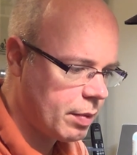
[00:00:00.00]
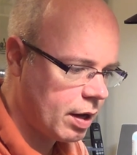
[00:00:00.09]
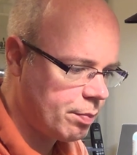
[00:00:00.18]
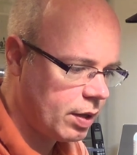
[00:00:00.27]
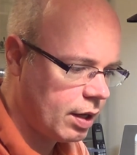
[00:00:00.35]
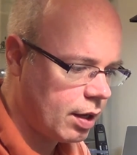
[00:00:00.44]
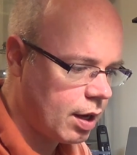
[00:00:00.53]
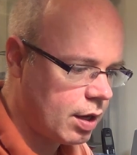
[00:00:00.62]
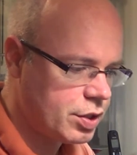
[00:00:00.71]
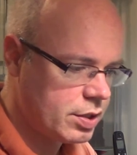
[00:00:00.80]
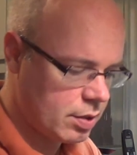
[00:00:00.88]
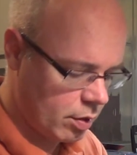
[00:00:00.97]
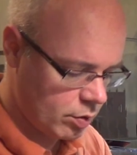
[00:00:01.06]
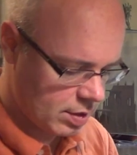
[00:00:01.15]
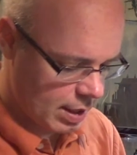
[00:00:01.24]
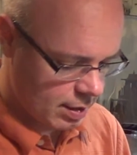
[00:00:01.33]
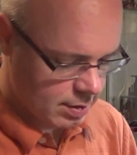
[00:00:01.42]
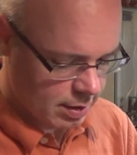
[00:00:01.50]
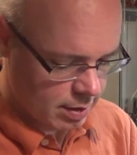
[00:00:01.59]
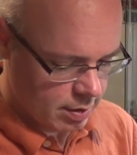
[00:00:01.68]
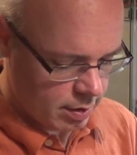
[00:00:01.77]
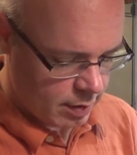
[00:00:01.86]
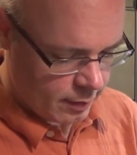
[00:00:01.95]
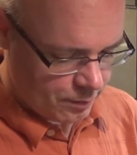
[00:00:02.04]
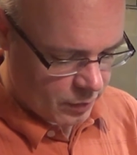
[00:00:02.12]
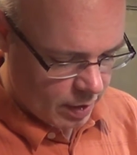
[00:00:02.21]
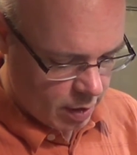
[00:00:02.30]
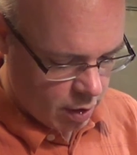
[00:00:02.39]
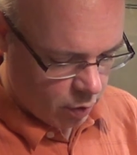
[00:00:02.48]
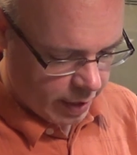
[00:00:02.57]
about, being conscious of those things, and you know,